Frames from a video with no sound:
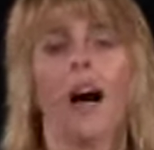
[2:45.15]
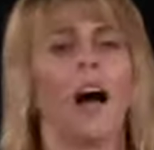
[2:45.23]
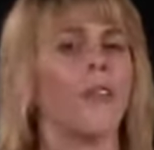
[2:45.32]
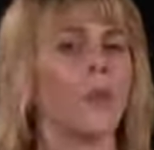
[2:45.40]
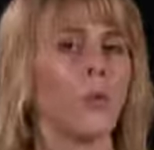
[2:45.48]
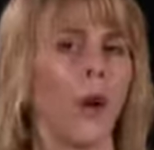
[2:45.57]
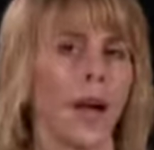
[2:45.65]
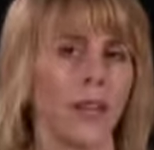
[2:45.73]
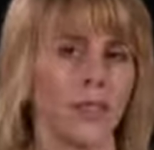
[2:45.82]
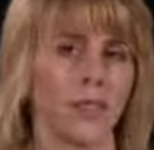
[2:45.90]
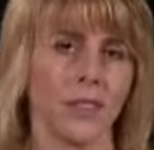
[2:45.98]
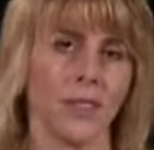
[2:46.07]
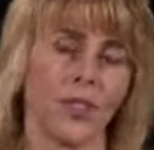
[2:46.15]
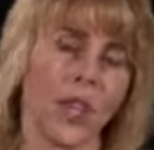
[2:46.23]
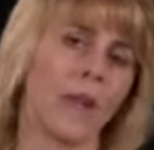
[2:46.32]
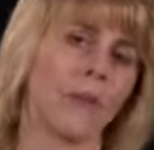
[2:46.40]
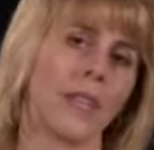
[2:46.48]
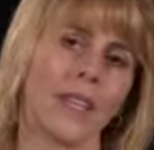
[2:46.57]
Otherwise,
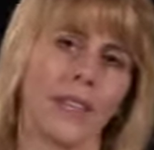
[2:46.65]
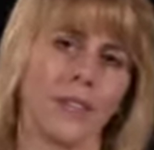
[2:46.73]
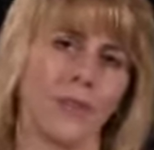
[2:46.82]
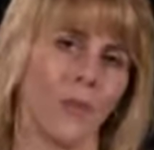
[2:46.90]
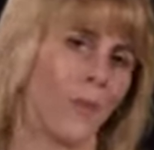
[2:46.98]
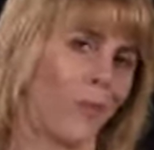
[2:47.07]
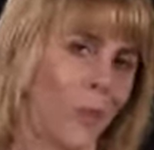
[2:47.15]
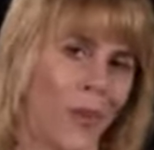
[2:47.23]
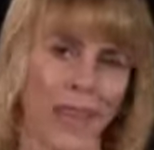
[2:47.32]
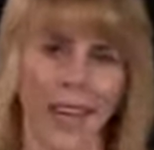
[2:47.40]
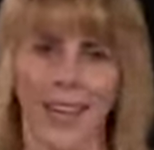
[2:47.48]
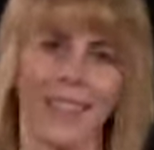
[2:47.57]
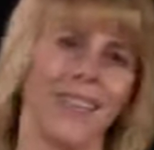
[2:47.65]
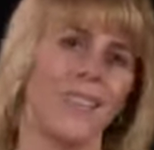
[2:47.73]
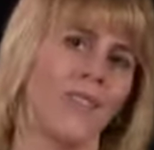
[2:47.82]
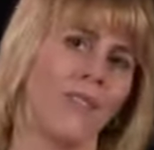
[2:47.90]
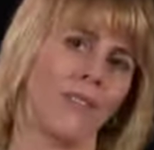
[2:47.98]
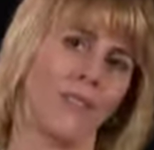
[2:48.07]
generally, when they
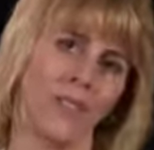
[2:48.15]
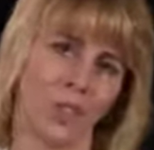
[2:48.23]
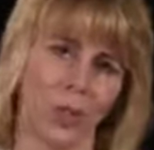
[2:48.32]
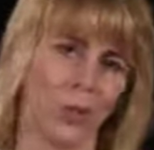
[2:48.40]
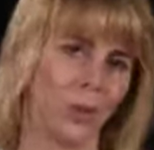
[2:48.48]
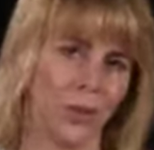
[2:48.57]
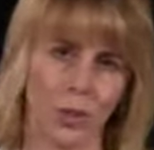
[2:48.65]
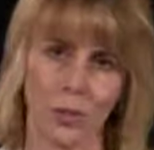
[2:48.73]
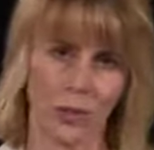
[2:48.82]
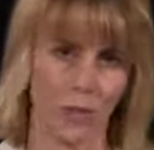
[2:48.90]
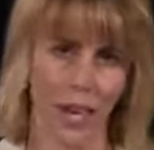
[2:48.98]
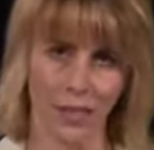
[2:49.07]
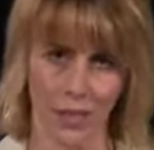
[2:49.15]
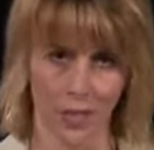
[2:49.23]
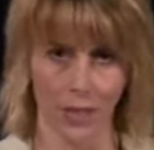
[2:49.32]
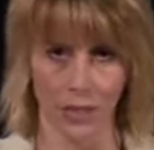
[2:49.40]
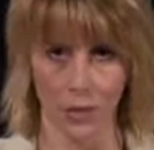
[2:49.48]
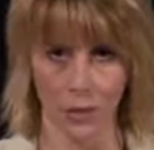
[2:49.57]
choose to invest
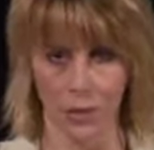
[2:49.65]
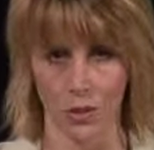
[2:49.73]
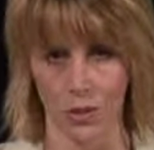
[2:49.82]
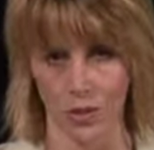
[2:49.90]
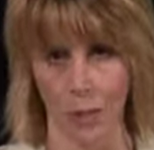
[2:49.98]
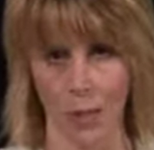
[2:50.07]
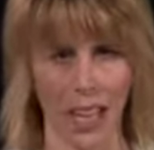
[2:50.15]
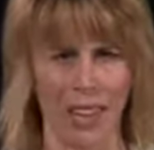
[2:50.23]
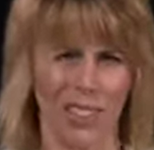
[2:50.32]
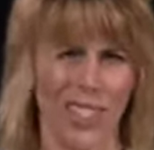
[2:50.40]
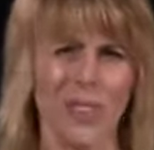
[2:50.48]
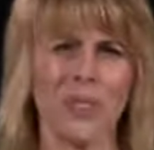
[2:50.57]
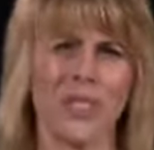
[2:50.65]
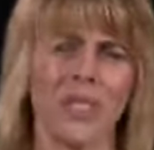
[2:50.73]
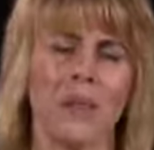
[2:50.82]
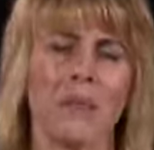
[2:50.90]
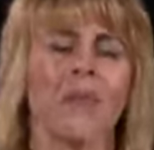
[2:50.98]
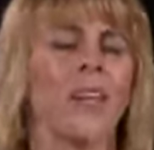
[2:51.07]
in those sub-accounts, they
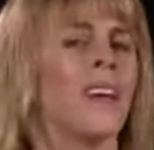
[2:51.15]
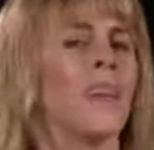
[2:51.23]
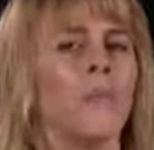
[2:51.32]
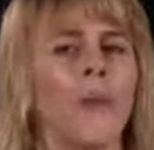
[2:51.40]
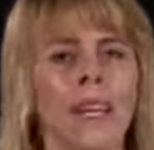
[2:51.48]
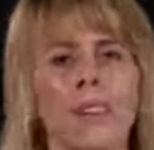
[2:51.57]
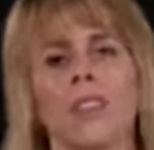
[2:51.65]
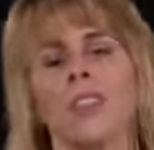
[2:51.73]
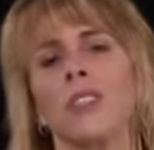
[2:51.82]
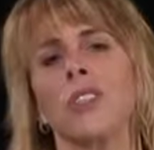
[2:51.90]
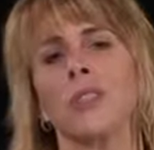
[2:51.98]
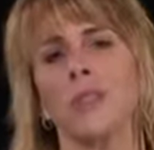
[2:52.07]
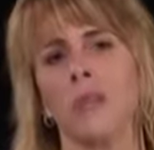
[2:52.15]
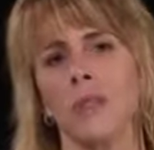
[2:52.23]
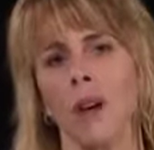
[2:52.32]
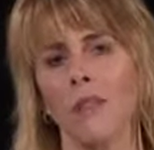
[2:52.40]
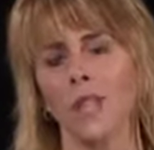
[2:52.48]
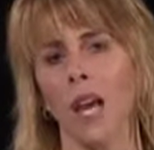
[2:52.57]
usually make the decision
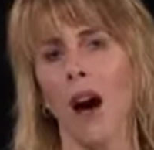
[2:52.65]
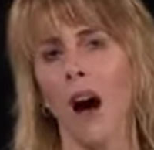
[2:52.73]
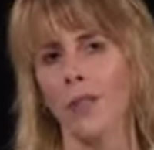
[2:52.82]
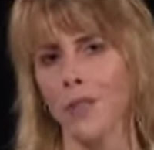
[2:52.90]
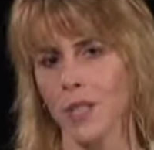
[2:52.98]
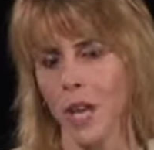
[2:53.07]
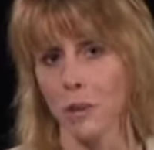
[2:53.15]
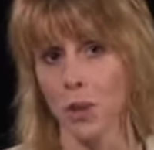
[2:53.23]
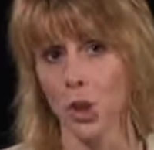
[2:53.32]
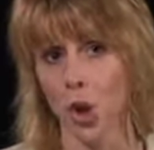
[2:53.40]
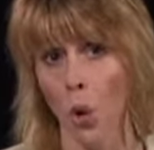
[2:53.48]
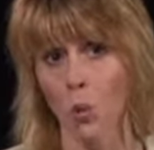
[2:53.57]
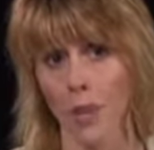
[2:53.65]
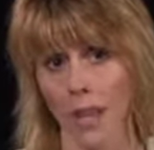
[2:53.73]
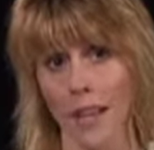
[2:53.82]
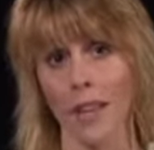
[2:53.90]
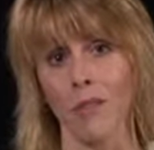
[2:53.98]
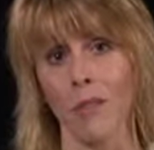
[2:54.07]
themselves. They oftentimes don't
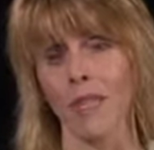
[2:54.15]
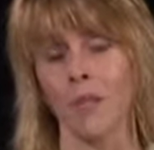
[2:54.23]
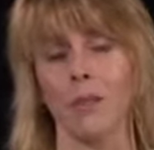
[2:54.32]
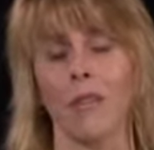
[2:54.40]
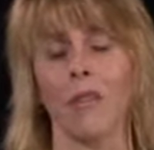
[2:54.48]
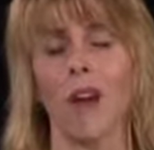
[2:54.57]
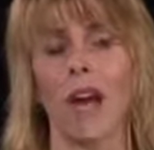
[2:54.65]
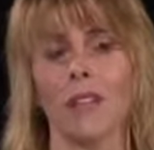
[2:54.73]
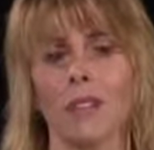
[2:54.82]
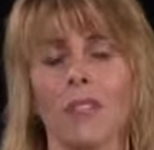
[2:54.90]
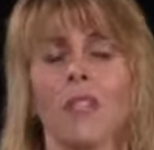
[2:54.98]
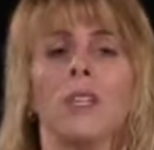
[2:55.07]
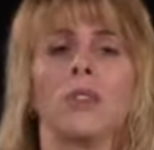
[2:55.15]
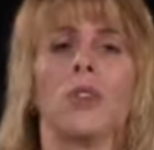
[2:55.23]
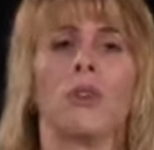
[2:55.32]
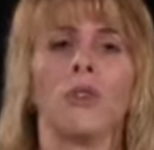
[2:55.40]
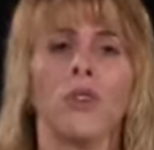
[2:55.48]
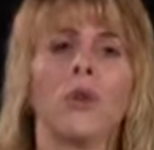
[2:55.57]
get investment advice. So
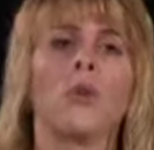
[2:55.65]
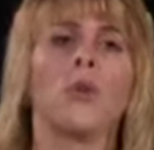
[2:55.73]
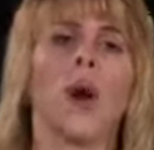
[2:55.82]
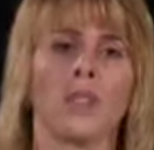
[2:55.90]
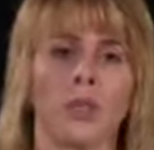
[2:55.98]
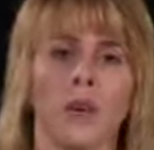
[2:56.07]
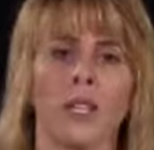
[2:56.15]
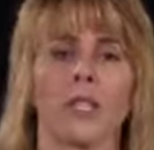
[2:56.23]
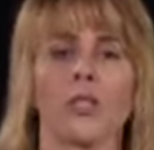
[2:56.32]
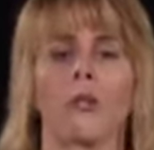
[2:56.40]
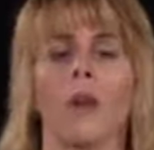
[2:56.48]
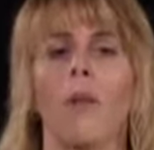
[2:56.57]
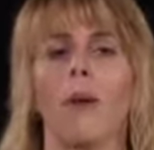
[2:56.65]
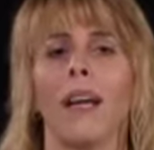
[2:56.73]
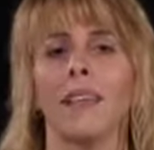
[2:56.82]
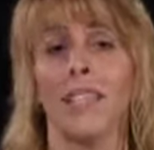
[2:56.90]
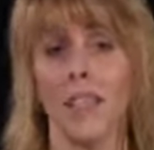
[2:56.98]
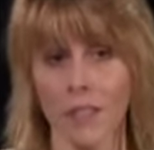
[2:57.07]
if you, as a registered rep,
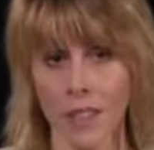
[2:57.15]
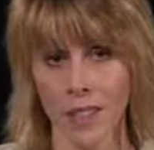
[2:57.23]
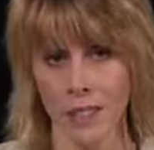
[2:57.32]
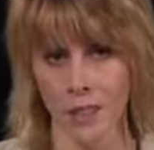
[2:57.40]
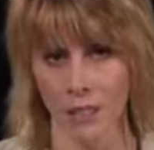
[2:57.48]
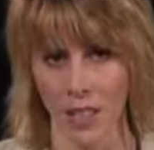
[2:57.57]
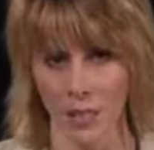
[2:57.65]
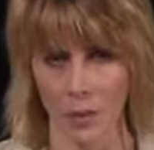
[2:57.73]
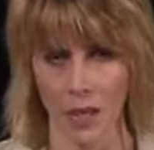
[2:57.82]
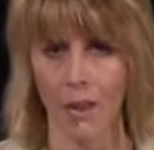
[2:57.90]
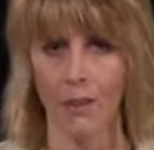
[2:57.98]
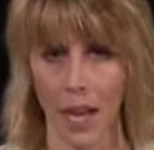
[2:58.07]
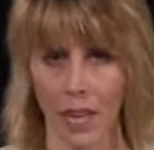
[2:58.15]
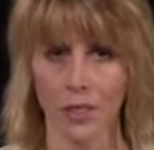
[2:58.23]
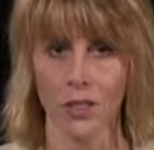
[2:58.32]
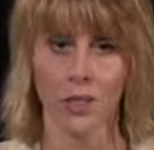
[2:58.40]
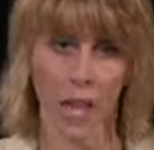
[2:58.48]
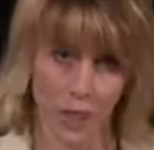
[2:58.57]
had given this investment
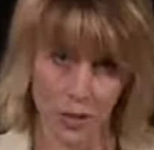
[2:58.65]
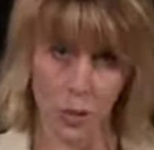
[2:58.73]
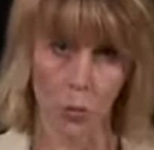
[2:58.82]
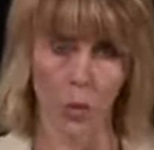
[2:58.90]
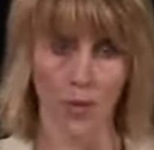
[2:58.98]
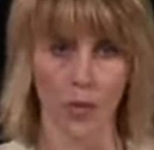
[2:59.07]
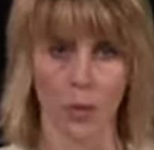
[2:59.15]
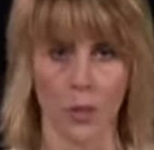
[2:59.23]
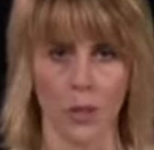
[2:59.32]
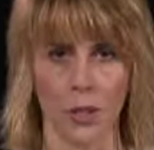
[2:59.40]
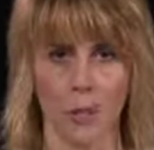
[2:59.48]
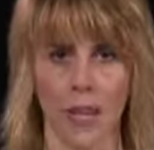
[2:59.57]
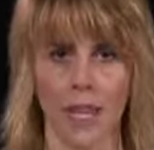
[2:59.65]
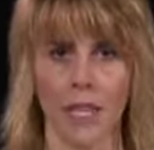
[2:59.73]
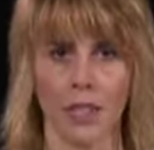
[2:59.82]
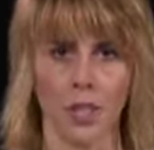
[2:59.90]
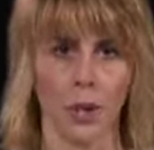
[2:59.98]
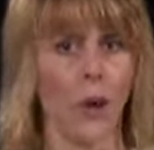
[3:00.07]
advice as to what they should put their money
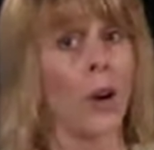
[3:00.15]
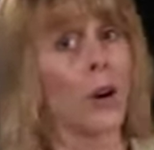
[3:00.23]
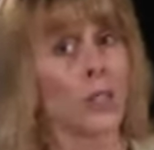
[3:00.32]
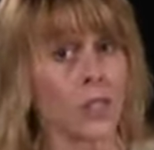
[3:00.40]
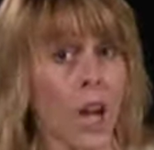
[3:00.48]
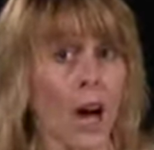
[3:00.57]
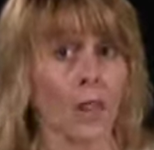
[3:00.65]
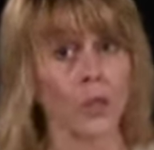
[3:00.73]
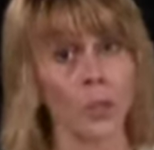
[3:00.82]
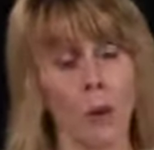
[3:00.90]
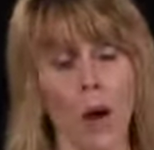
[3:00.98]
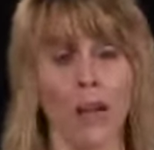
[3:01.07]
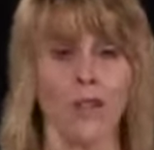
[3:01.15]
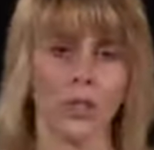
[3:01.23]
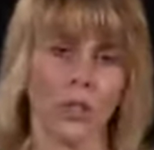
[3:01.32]
into, stocks or bonds or